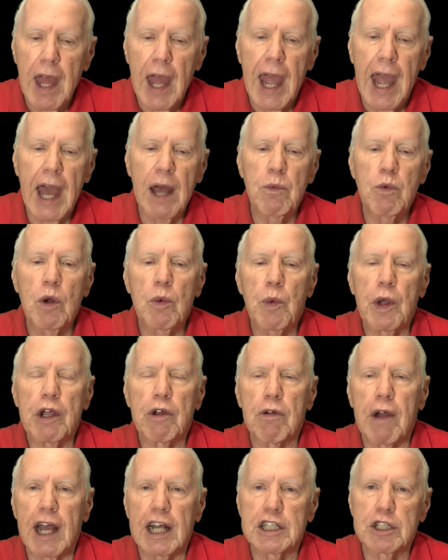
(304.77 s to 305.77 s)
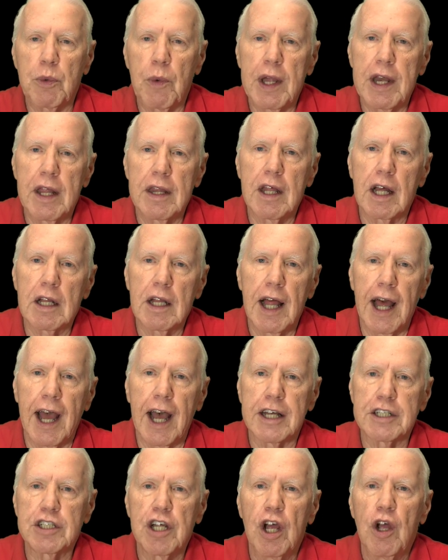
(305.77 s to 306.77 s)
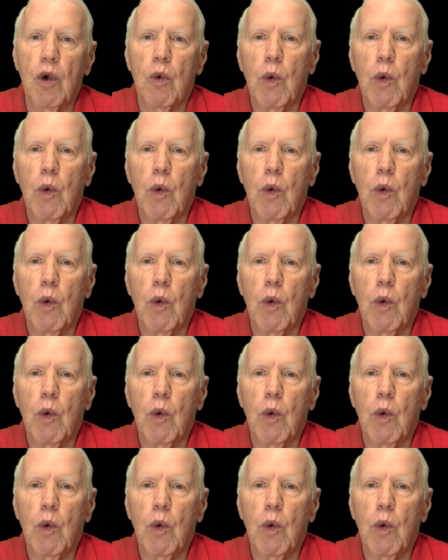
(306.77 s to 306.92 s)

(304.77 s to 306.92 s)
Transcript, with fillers: And when we graduated the class,